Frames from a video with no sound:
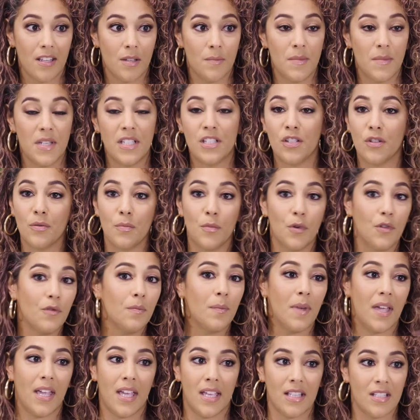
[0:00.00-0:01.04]
The Metoo
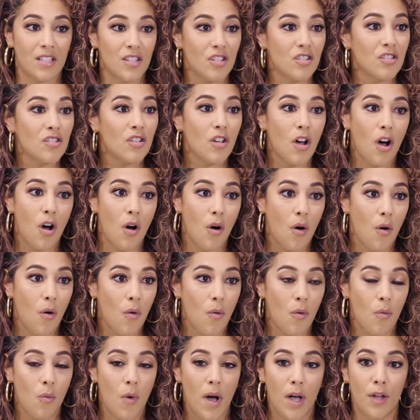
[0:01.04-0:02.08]
movement is
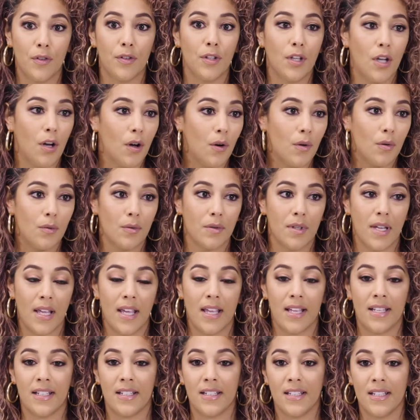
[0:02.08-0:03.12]
so well known,
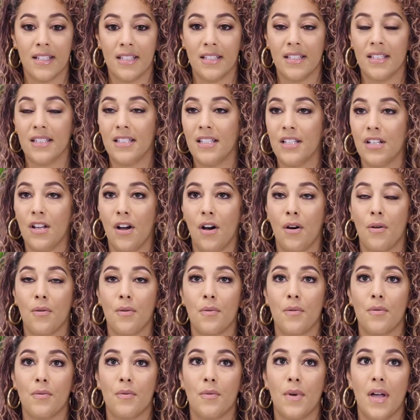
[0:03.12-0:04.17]
and you know,
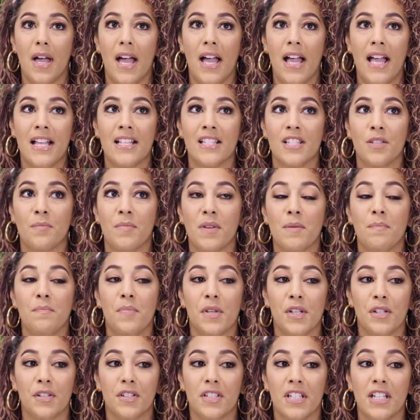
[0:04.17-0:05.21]
and to be
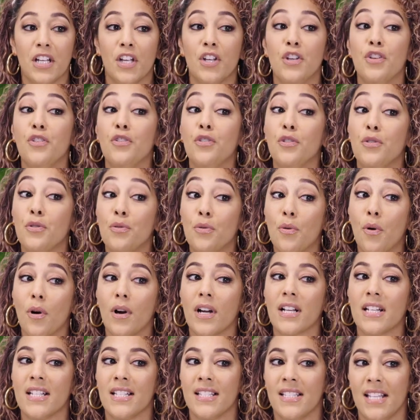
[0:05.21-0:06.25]
building a new
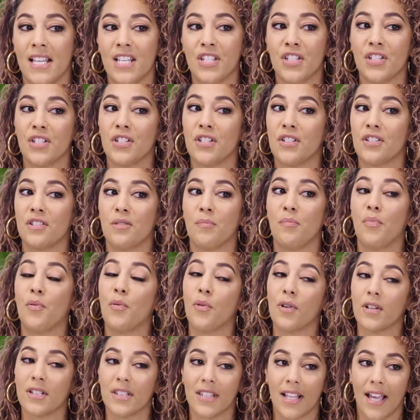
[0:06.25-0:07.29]
organization to
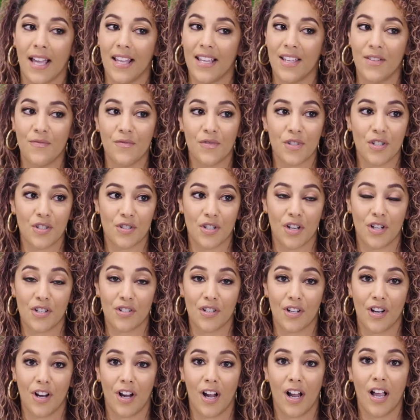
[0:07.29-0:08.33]
support that
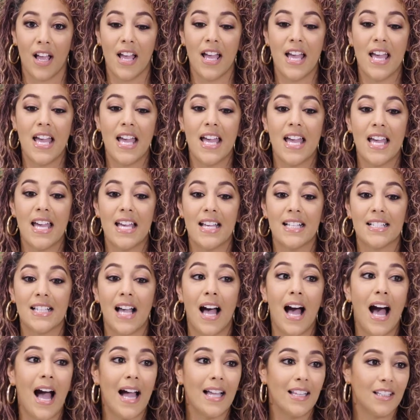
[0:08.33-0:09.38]
infrastructure is
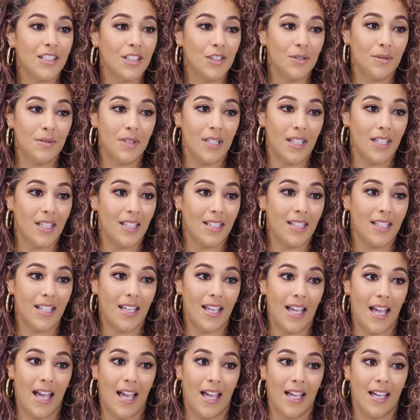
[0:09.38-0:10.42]
highly unique
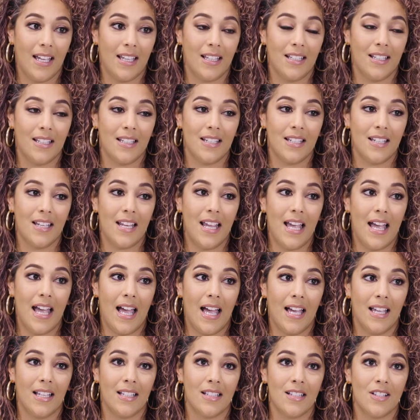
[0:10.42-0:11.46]
and
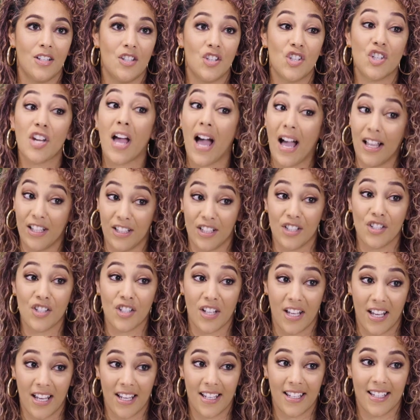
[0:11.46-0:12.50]

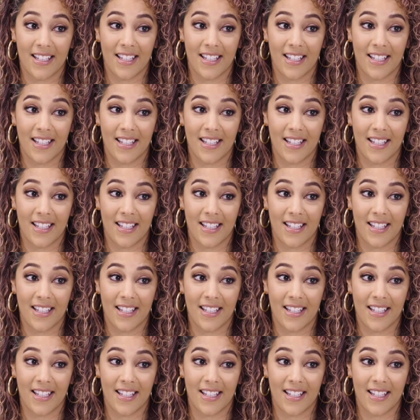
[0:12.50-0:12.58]
challenging.